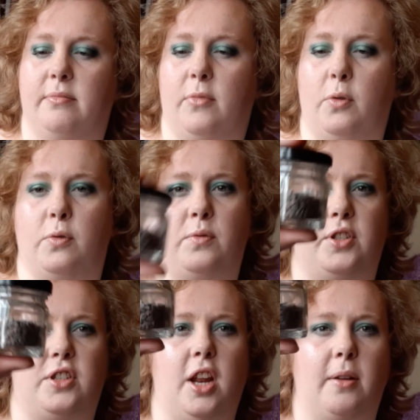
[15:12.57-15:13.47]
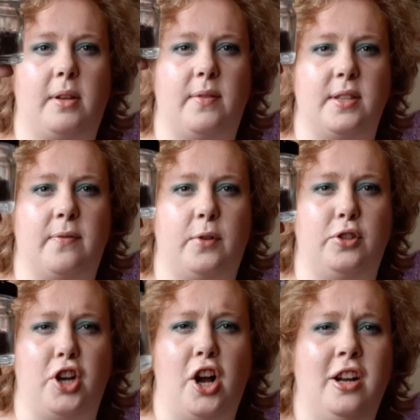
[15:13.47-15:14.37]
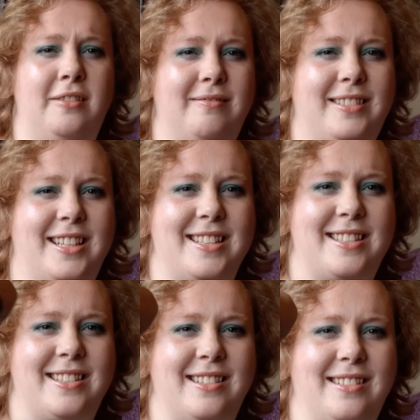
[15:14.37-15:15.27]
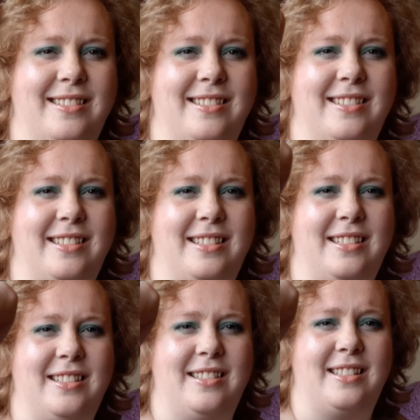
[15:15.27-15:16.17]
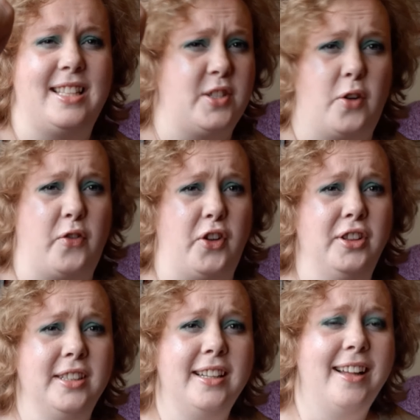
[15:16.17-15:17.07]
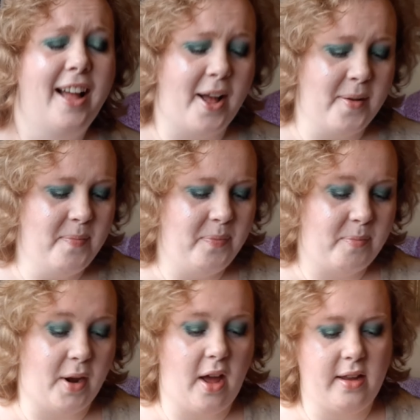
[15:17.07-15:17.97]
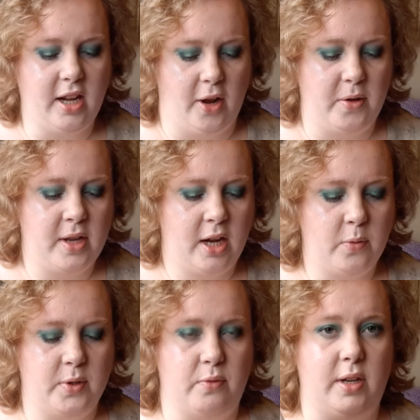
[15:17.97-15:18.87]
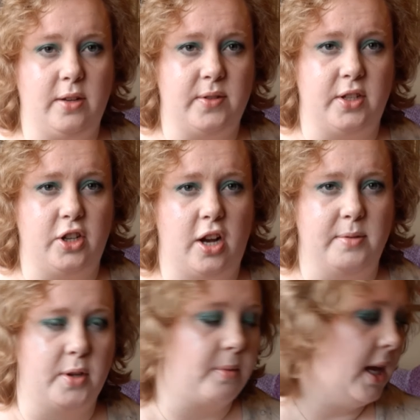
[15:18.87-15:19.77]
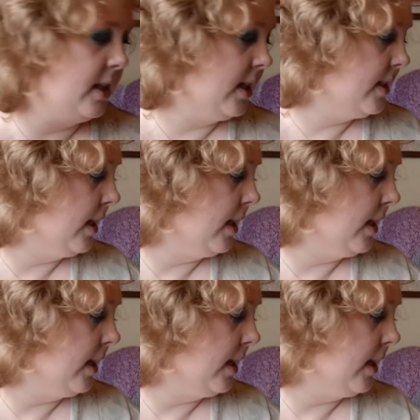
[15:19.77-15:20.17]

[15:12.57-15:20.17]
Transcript: or just, you know, give us a full jar, because that's not full. But you know, you can always reuse the jar, so I'm glad that it's